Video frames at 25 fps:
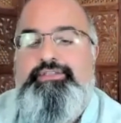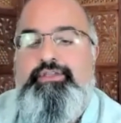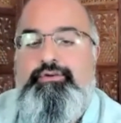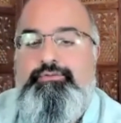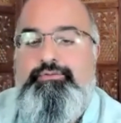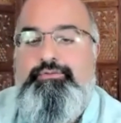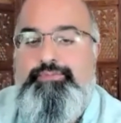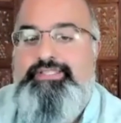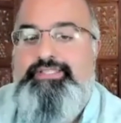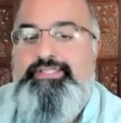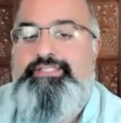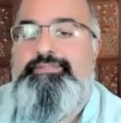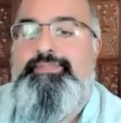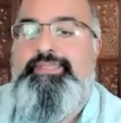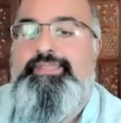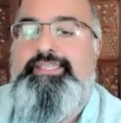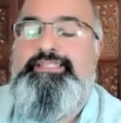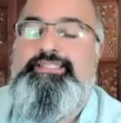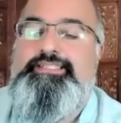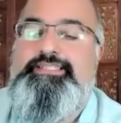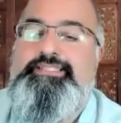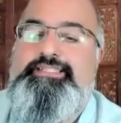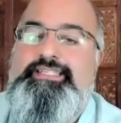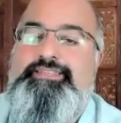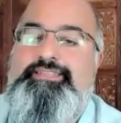are resumes
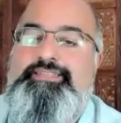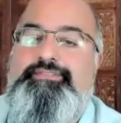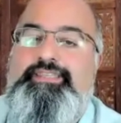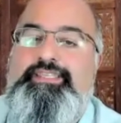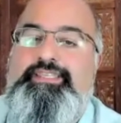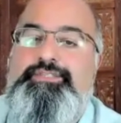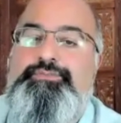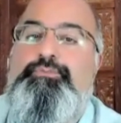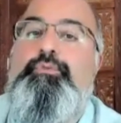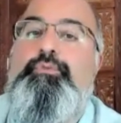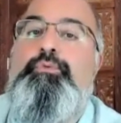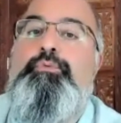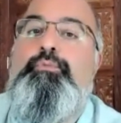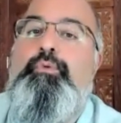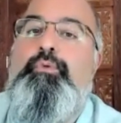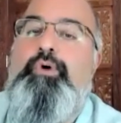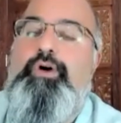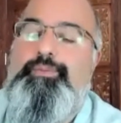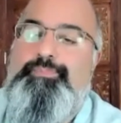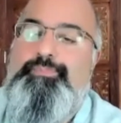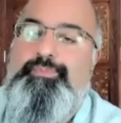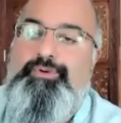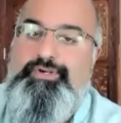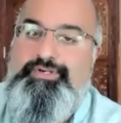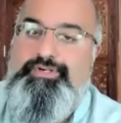and CVs for
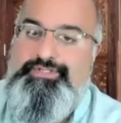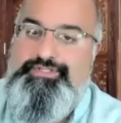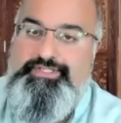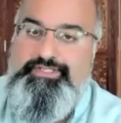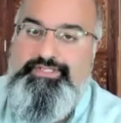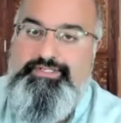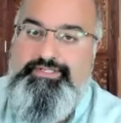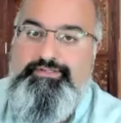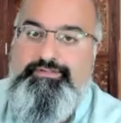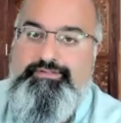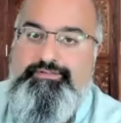one person.